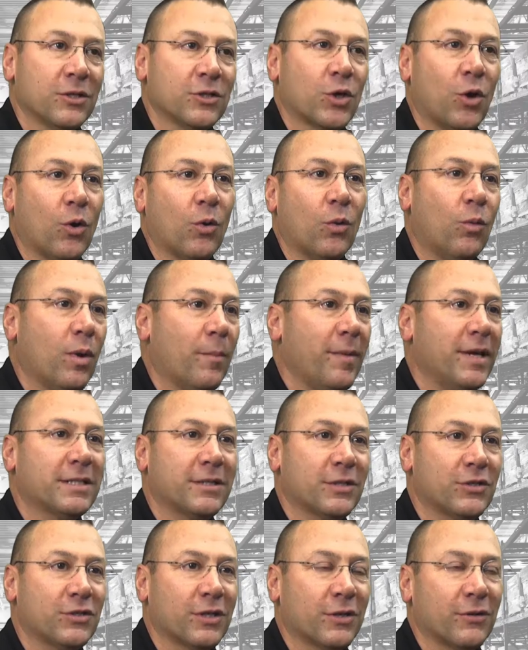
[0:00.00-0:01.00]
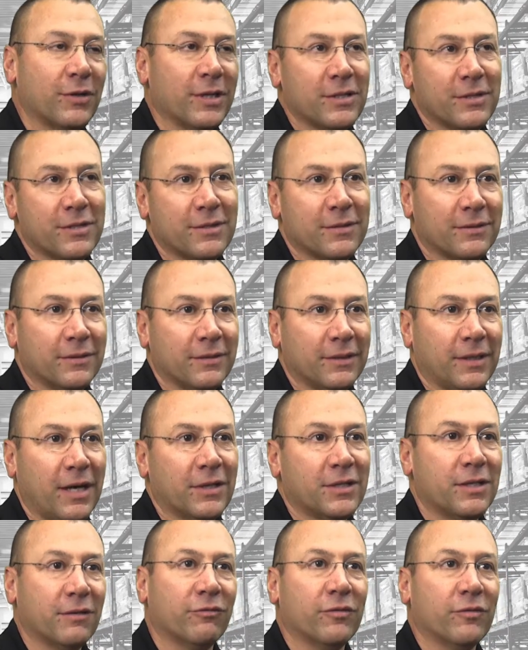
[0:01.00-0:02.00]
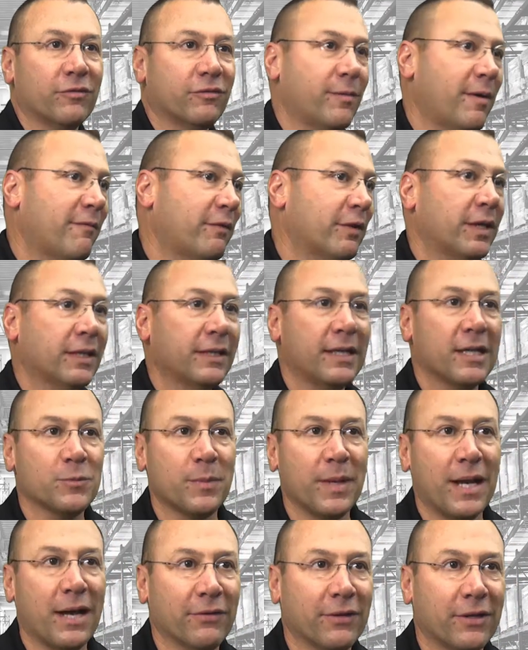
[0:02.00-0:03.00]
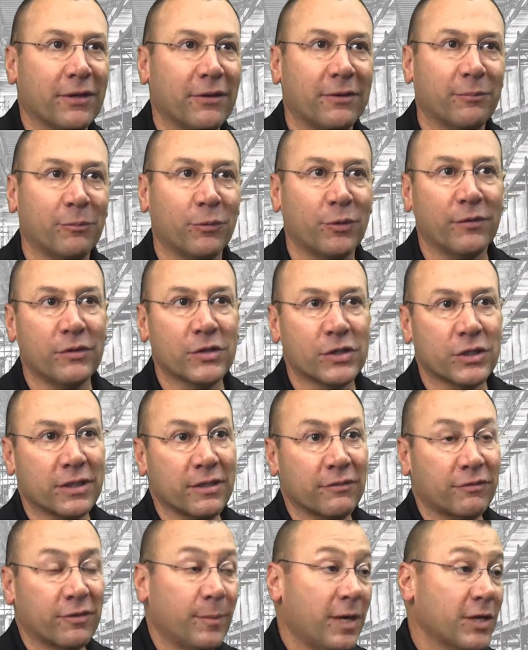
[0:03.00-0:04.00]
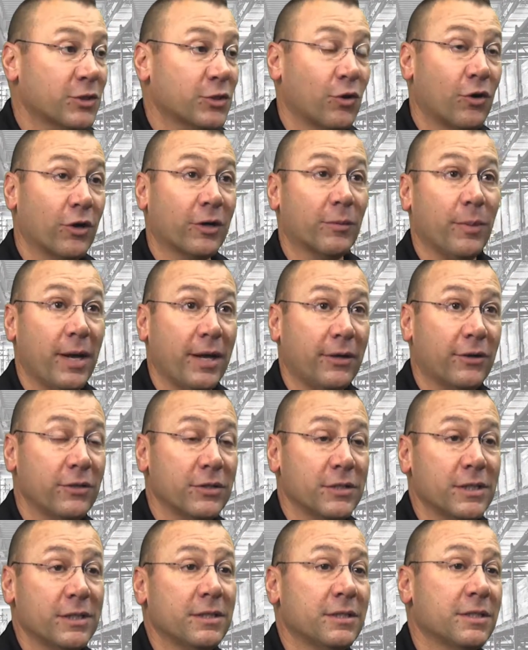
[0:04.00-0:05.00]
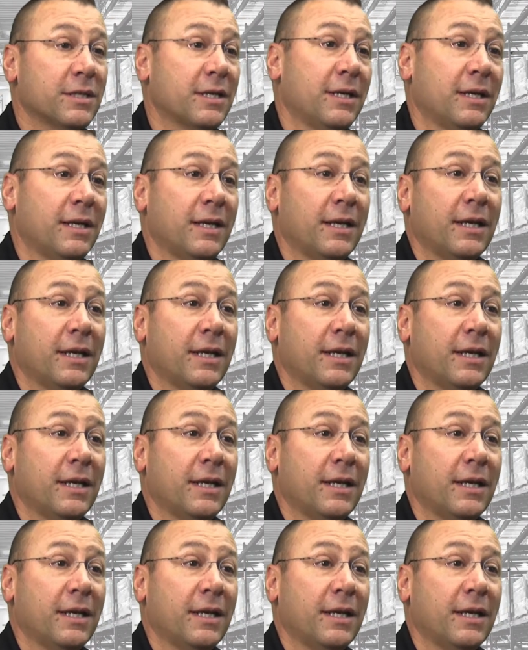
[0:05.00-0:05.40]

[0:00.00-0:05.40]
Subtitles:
So what makes this series different from everything that's been out there previously from us or our competitors is